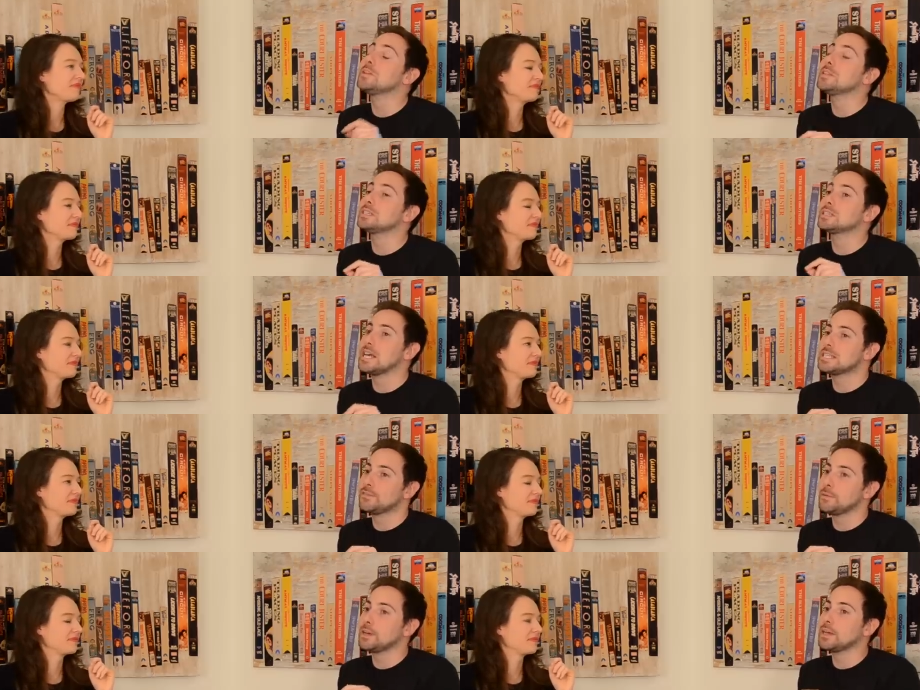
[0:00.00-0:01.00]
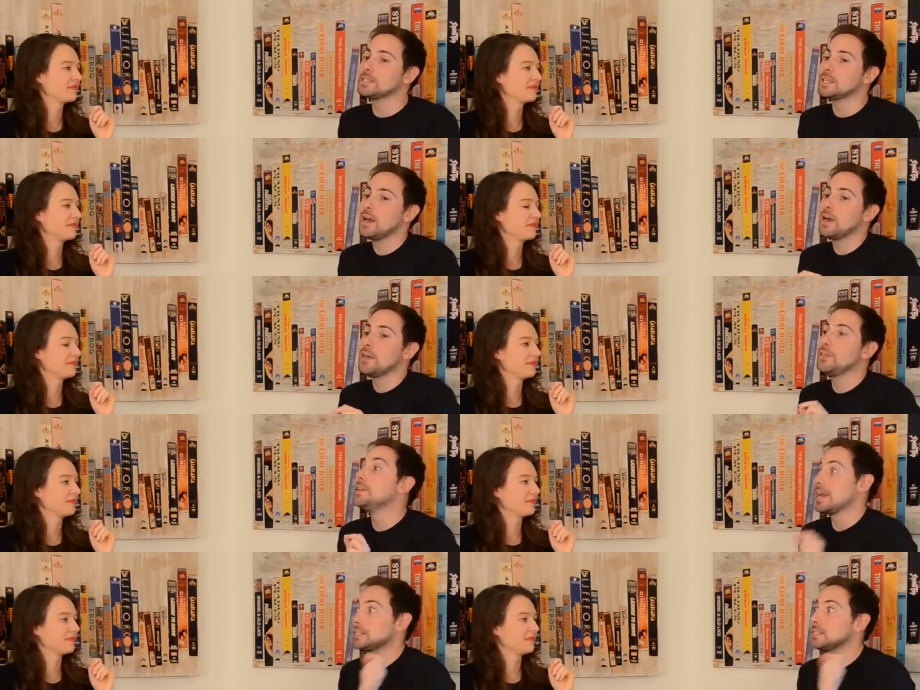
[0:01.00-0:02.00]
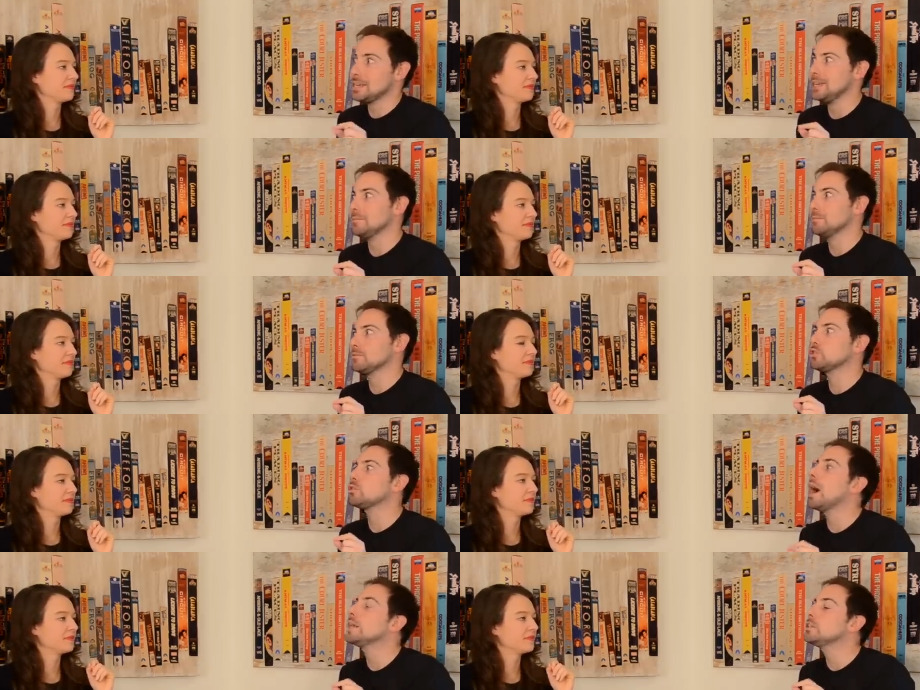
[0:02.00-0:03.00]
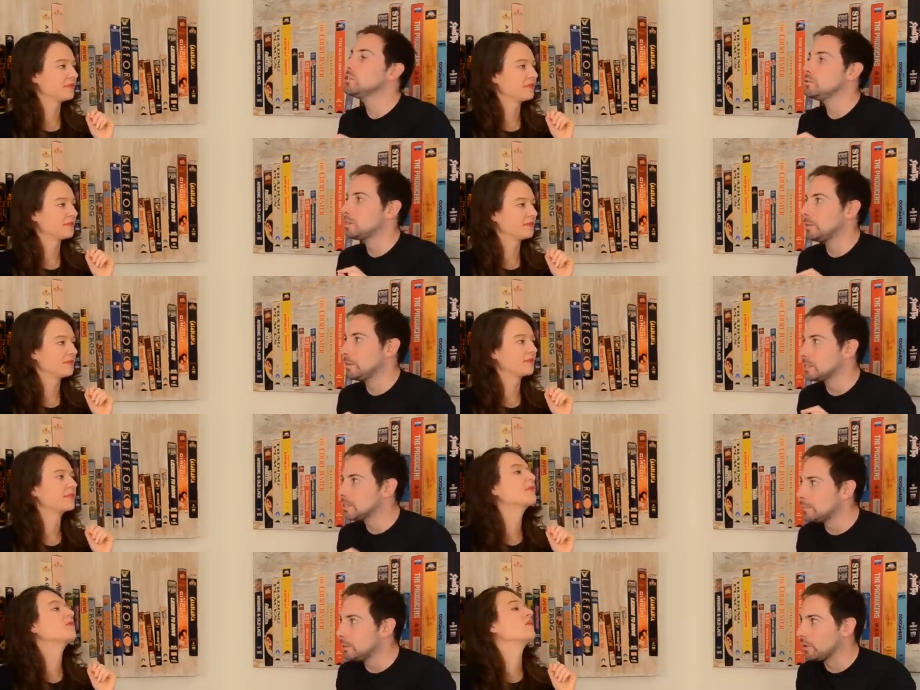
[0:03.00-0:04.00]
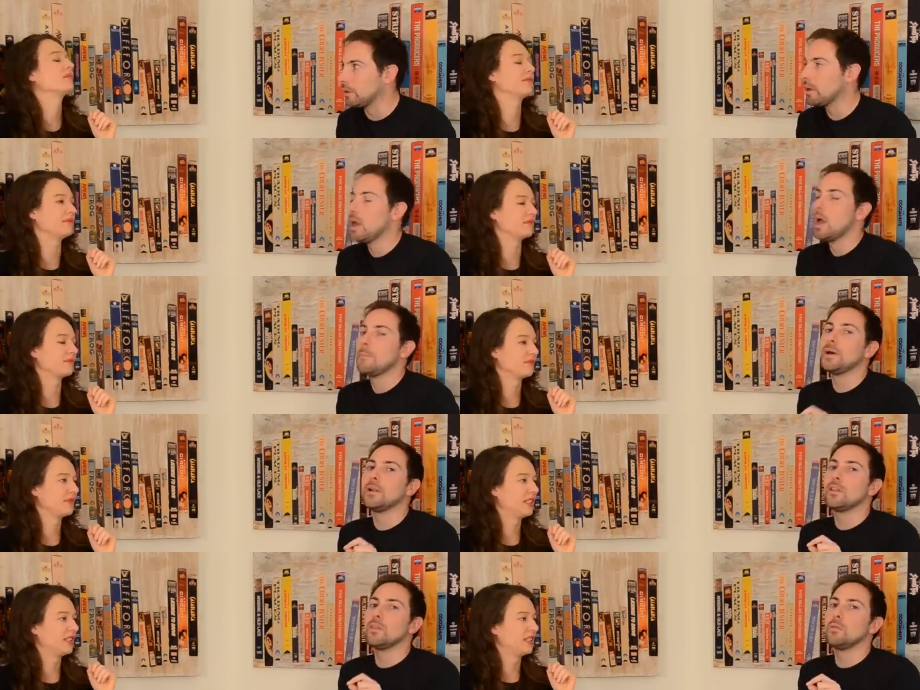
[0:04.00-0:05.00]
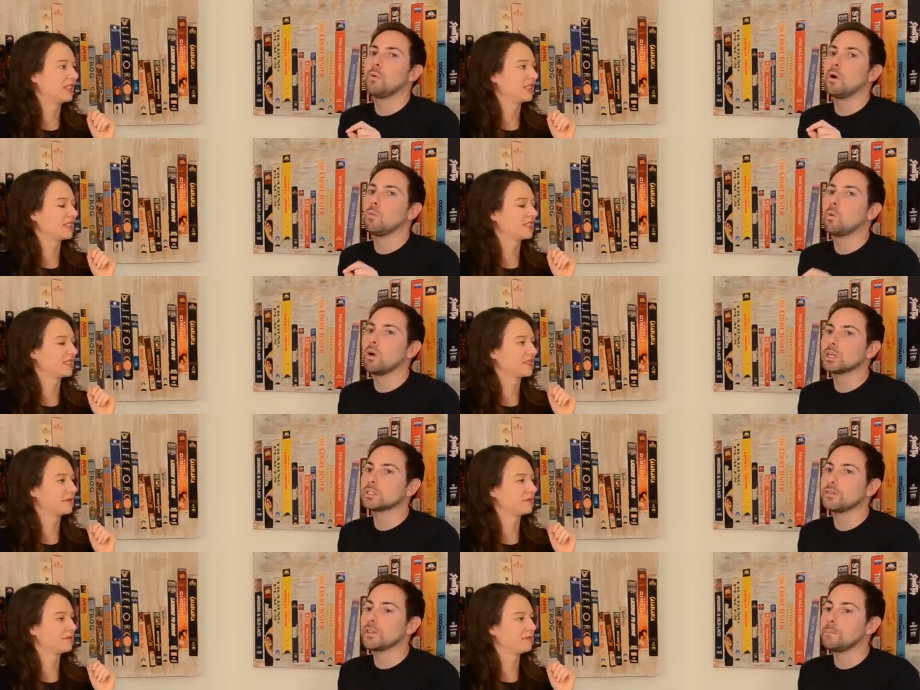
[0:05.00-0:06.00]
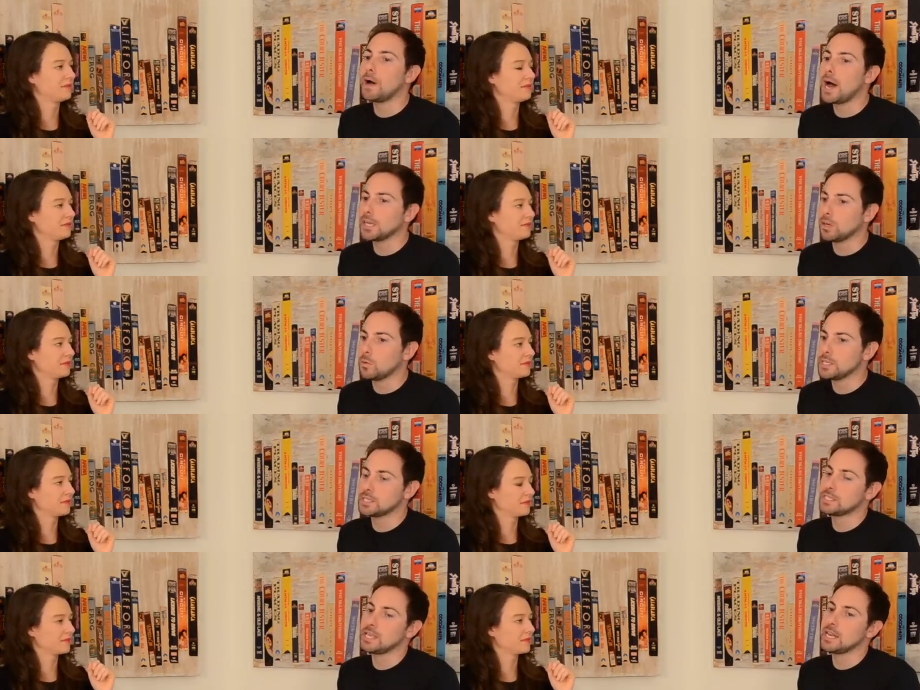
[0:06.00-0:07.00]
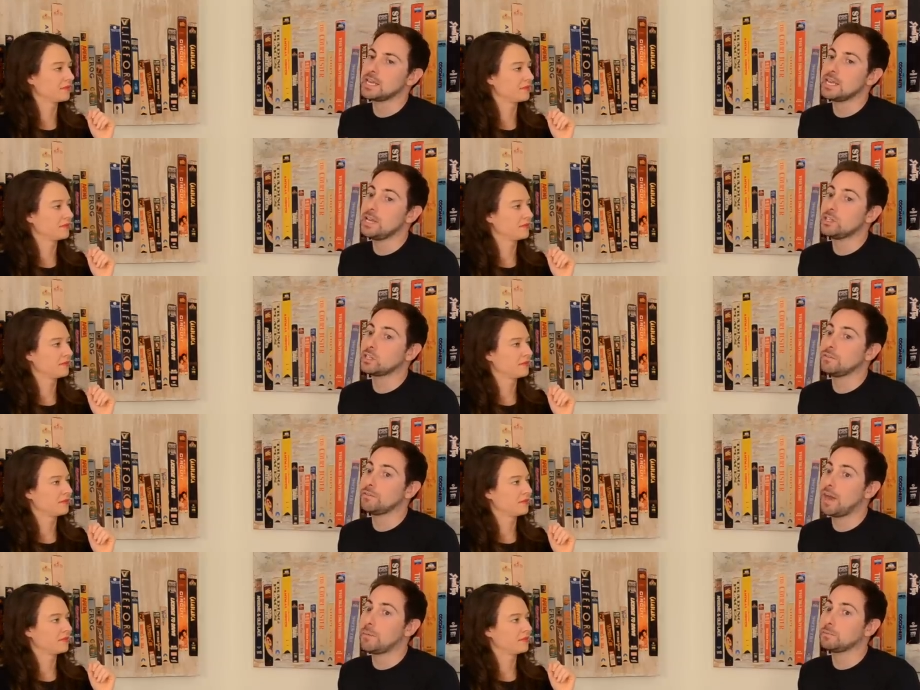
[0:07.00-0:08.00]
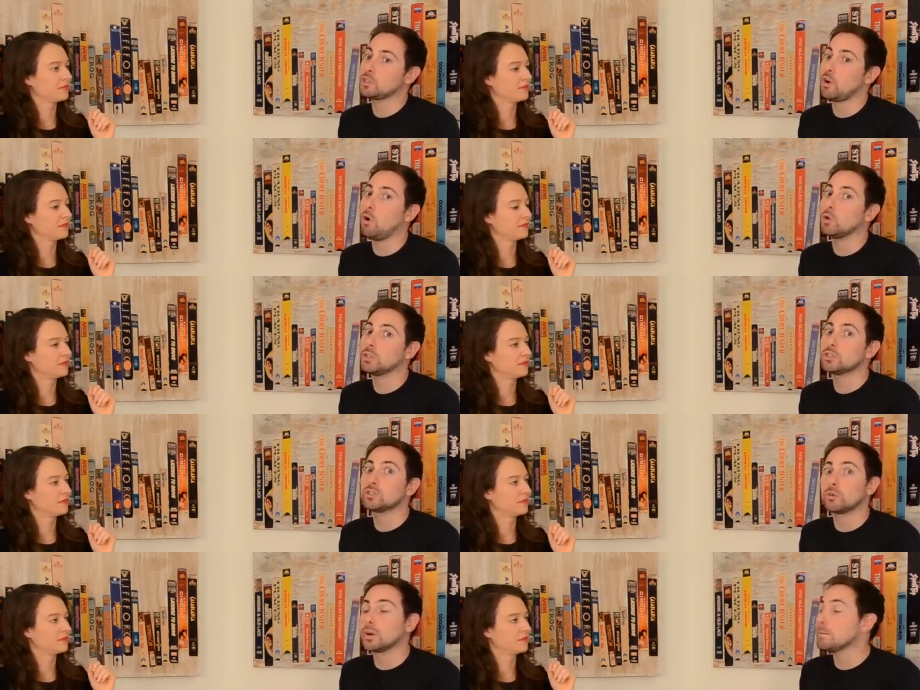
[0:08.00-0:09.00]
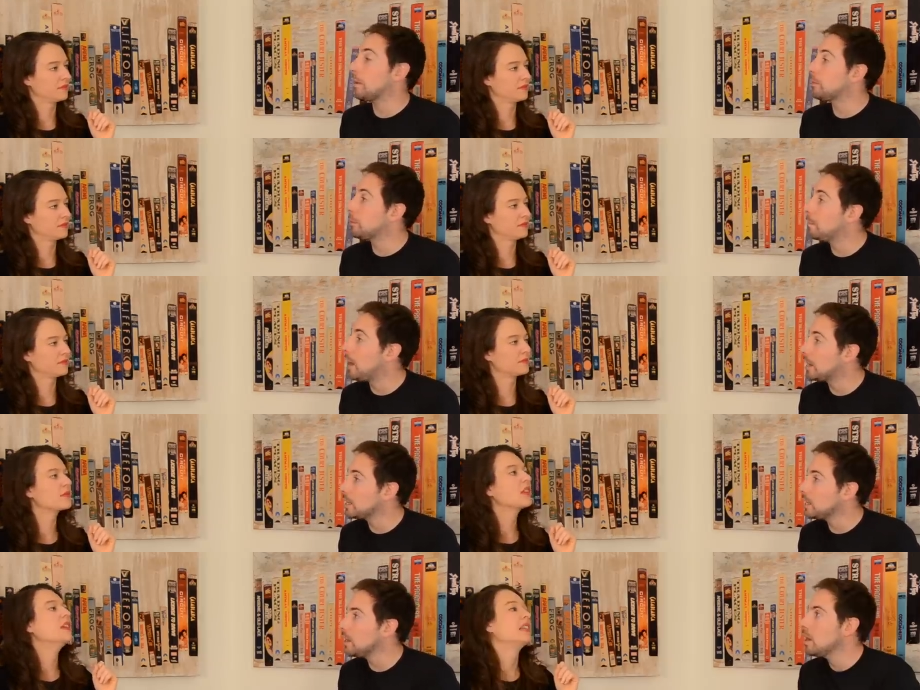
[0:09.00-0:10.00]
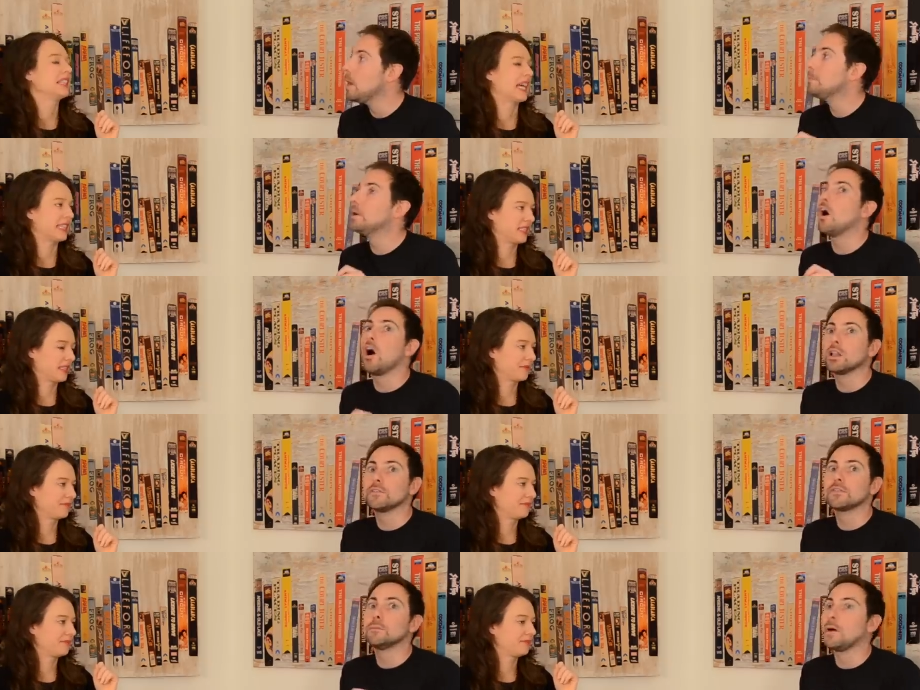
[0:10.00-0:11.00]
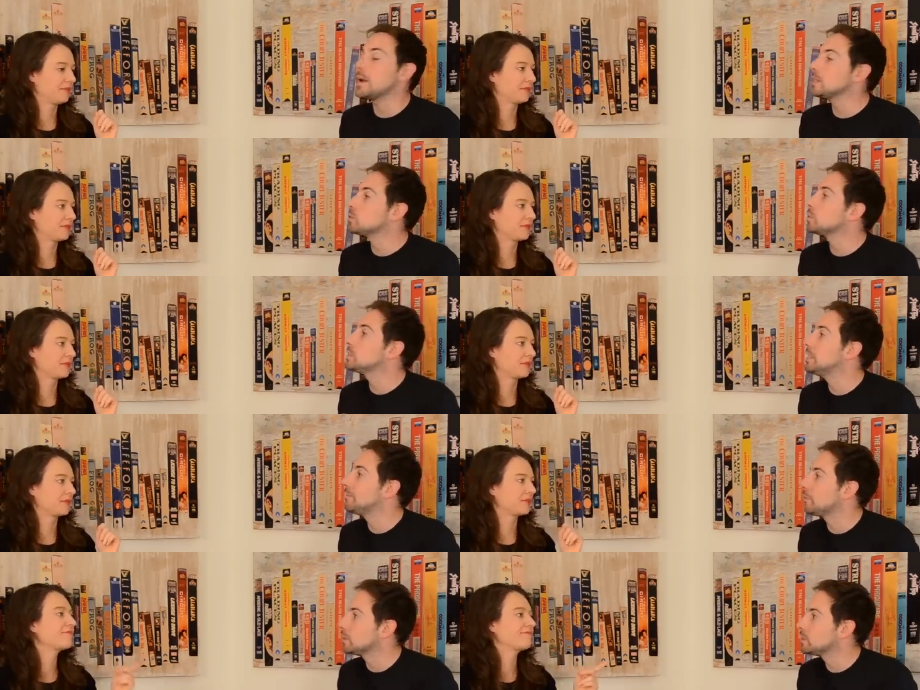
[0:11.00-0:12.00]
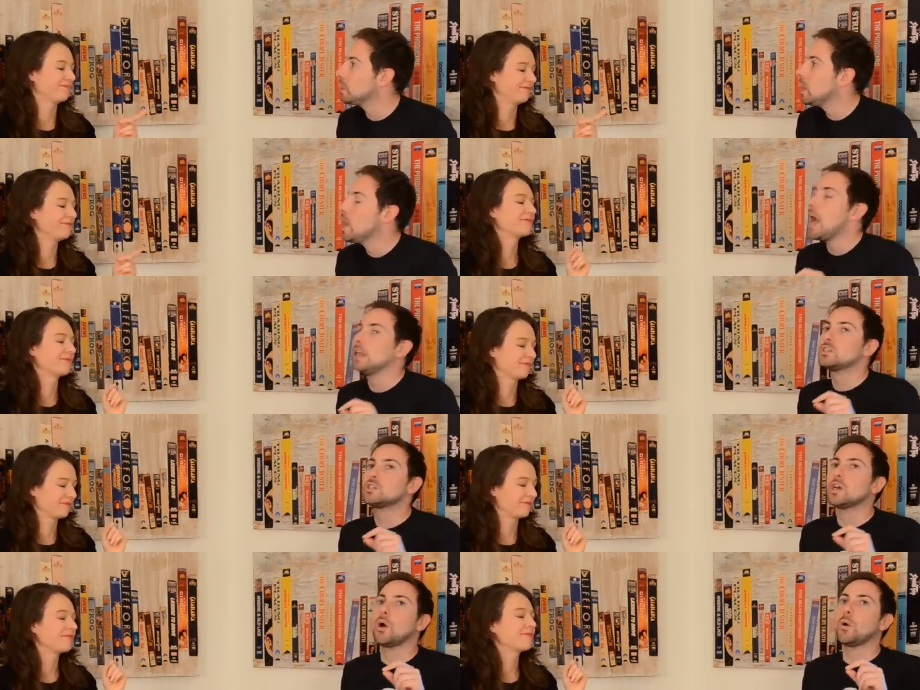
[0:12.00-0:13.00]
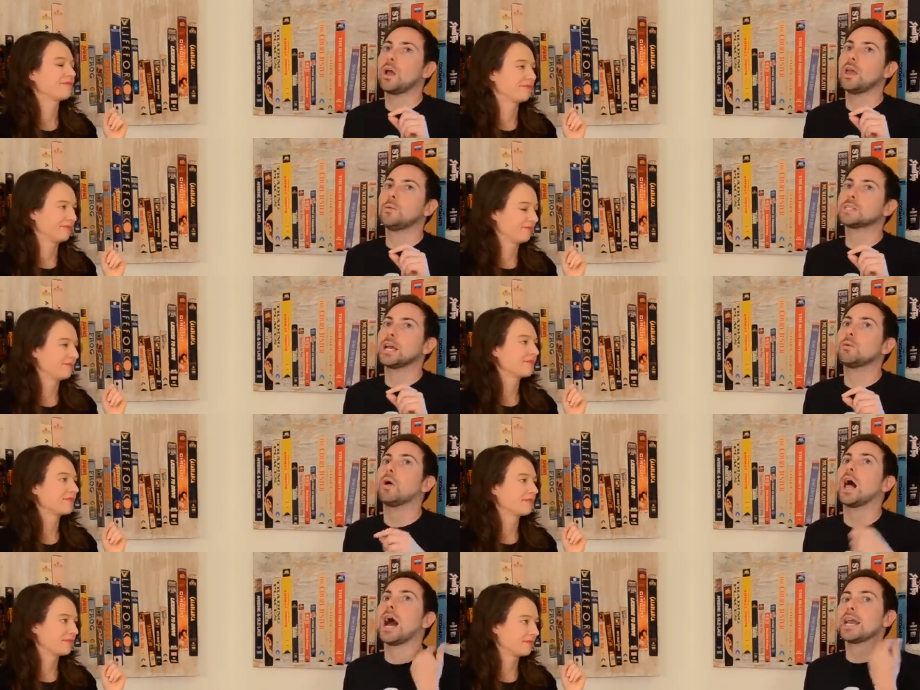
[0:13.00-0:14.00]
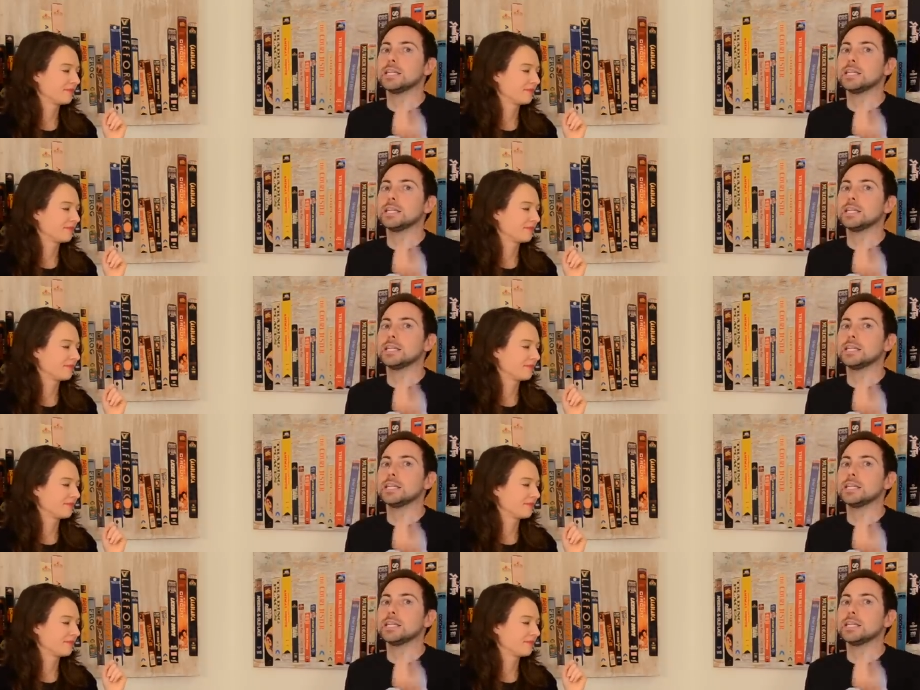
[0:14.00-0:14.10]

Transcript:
Speaker 1: really successful because the next team tried to do something similar. Mm. But what worked for the body queens is that each of them told a story about their body, yes. but all of their bodies were different. Mm -hmm. And so it was like, well, I